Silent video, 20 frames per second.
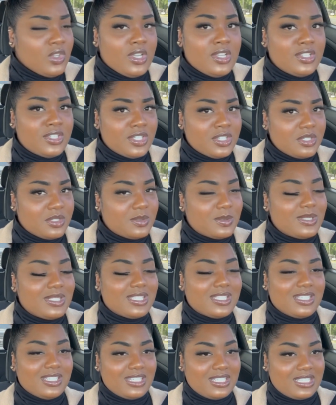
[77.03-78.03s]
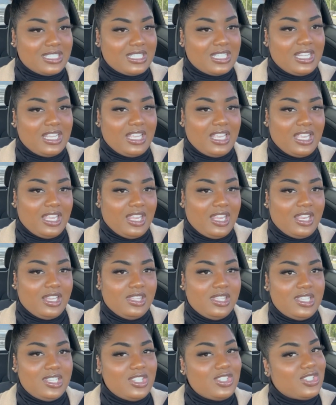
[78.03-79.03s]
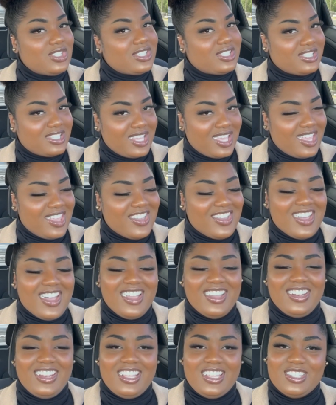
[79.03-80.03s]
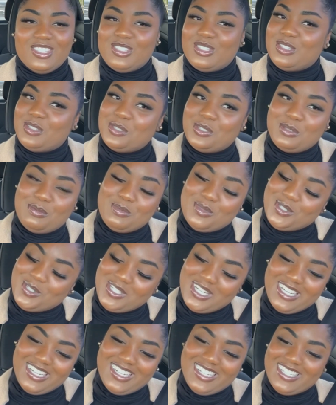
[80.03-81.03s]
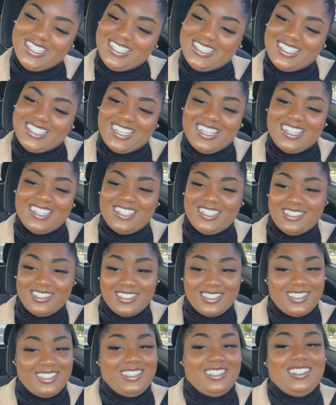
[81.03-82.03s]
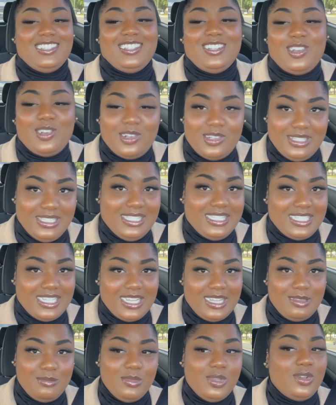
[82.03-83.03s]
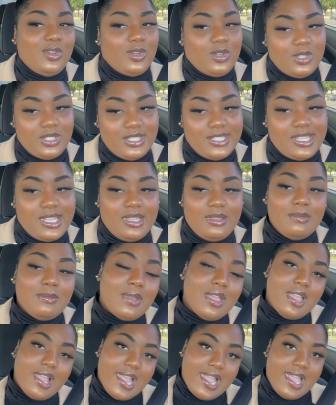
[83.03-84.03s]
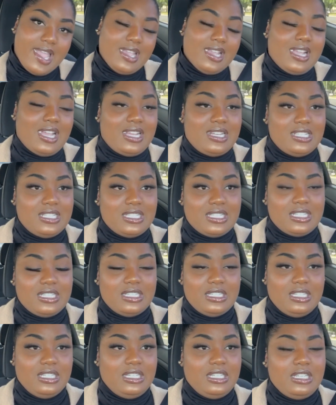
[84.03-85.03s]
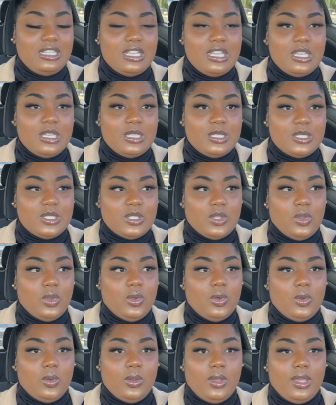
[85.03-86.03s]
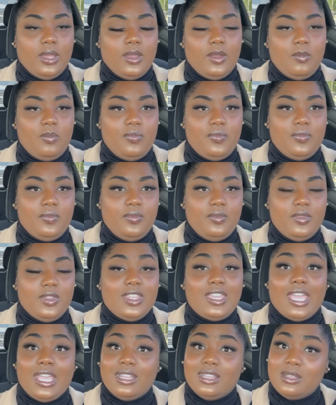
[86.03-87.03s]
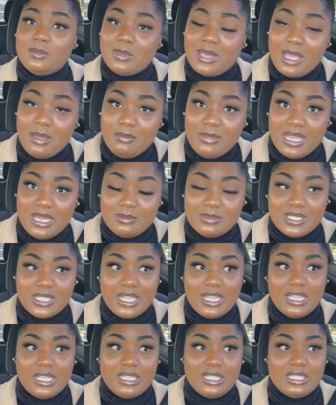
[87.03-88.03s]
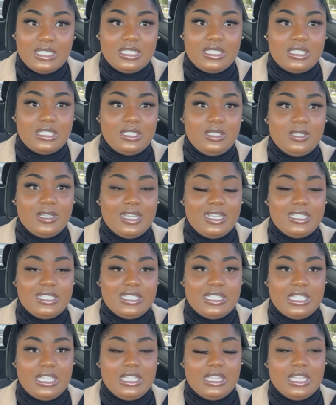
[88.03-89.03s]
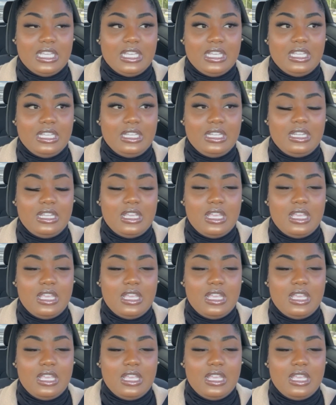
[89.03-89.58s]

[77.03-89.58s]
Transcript: Church was good today. Let's just say God answers prayers. God is good all the time, and all the time God is good. So um Caleb got baptized. You guys seen that.